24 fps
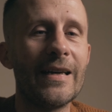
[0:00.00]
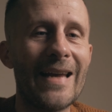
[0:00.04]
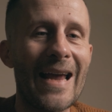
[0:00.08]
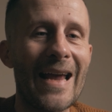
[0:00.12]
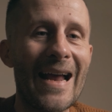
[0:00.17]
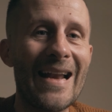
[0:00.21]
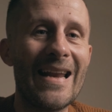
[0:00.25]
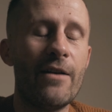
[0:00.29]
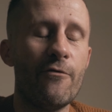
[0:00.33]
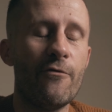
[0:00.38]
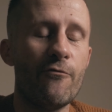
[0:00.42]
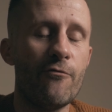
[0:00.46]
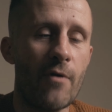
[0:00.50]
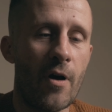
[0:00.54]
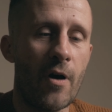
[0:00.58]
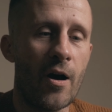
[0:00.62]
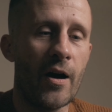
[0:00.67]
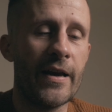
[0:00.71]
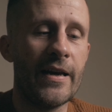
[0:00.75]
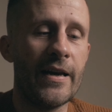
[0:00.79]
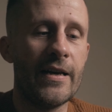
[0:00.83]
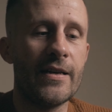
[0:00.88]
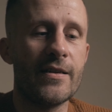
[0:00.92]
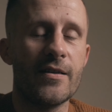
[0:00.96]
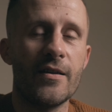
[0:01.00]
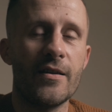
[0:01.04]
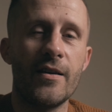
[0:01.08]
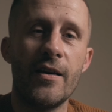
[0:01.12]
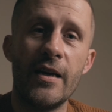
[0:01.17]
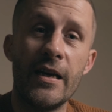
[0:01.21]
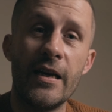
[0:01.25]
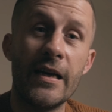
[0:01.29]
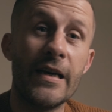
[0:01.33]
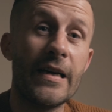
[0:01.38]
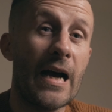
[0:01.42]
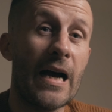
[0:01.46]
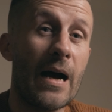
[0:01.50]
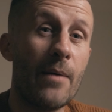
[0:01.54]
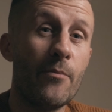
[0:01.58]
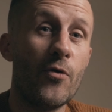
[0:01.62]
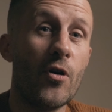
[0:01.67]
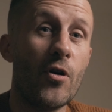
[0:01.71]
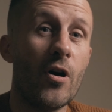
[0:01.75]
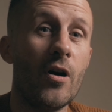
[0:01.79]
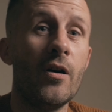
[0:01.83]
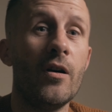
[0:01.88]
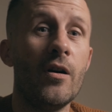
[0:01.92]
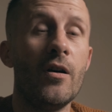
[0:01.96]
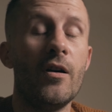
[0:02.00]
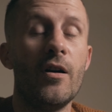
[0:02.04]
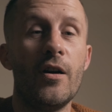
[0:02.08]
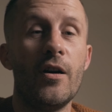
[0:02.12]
Get it right in camera